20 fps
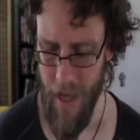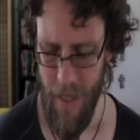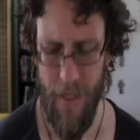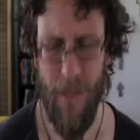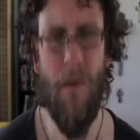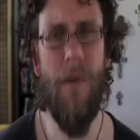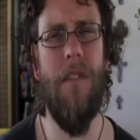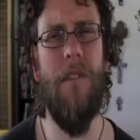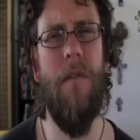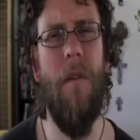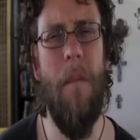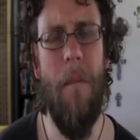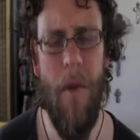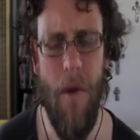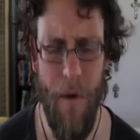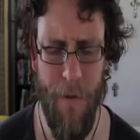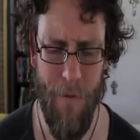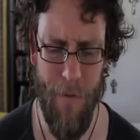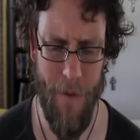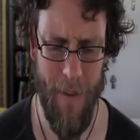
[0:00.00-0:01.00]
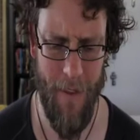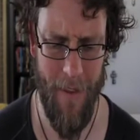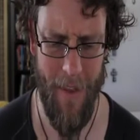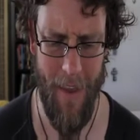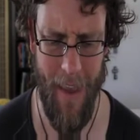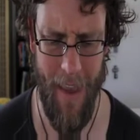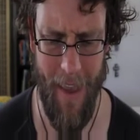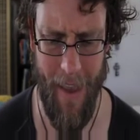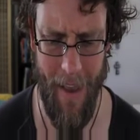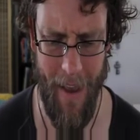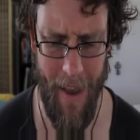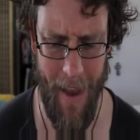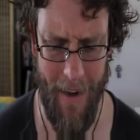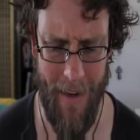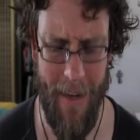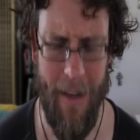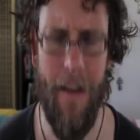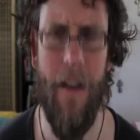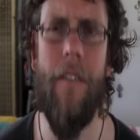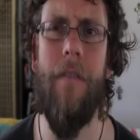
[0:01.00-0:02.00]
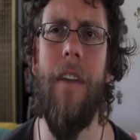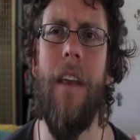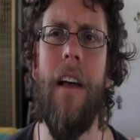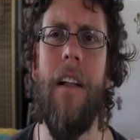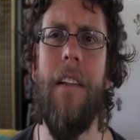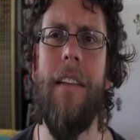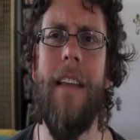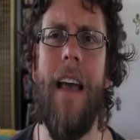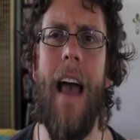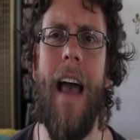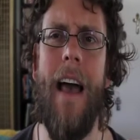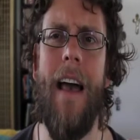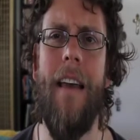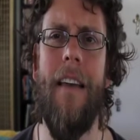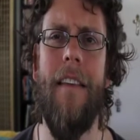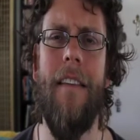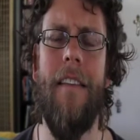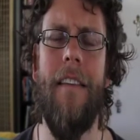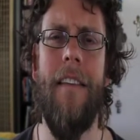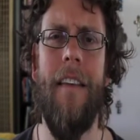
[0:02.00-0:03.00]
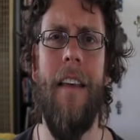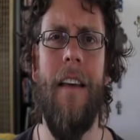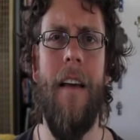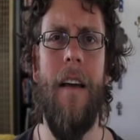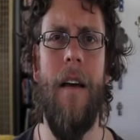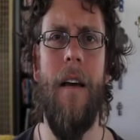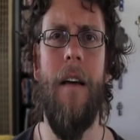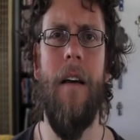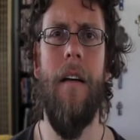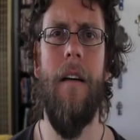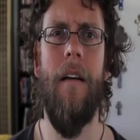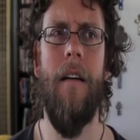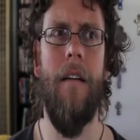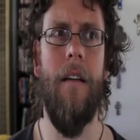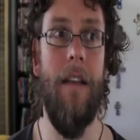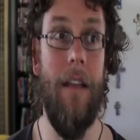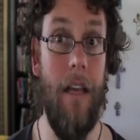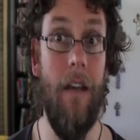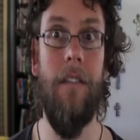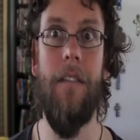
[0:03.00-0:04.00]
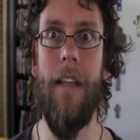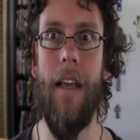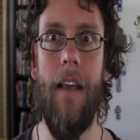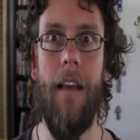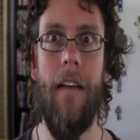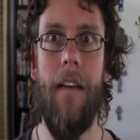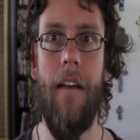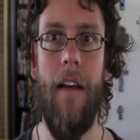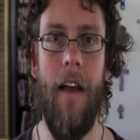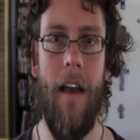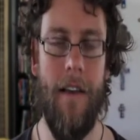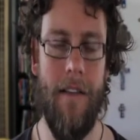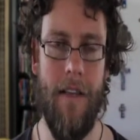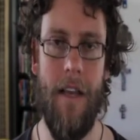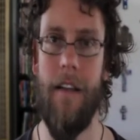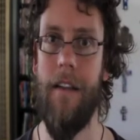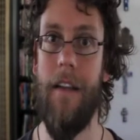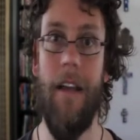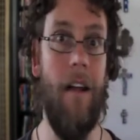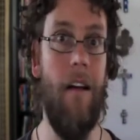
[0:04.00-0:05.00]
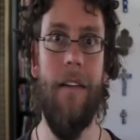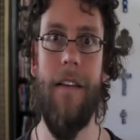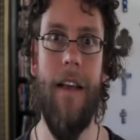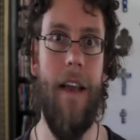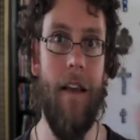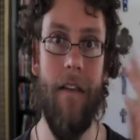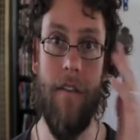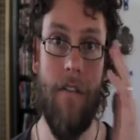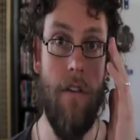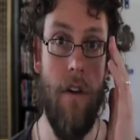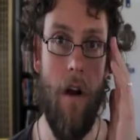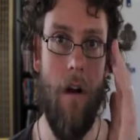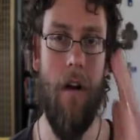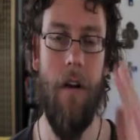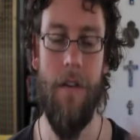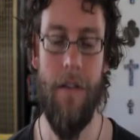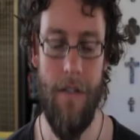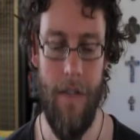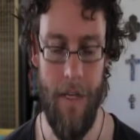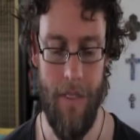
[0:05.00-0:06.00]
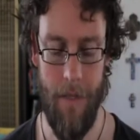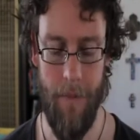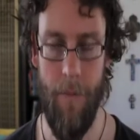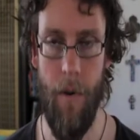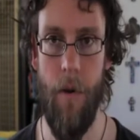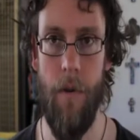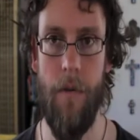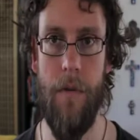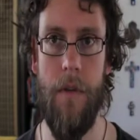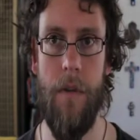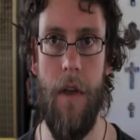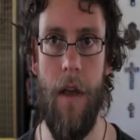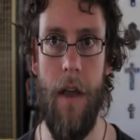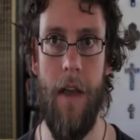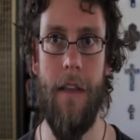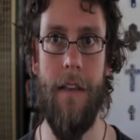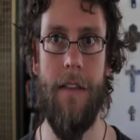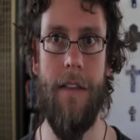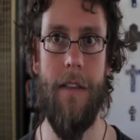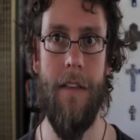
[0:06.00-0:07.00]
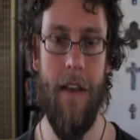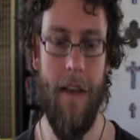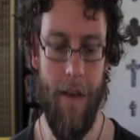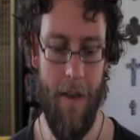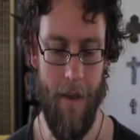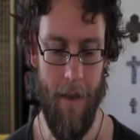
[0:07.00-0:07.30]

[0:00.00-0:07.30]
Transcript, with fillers: So it's removed the idea of guilt as guilty, as in guilty as charged, as opposed as...